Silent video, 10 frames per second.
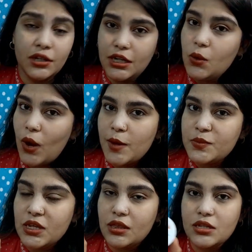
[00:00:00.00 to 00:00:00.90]
30
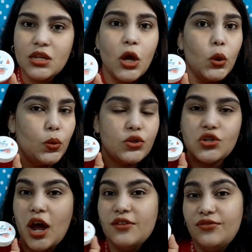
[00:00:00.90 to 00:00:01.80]
wipes in this
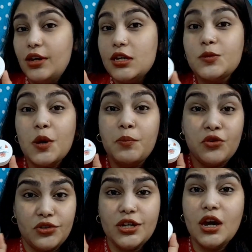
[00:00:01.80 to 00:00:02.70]
which I feel is a
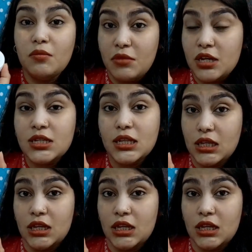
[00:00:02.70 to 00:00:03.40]
pretty amazing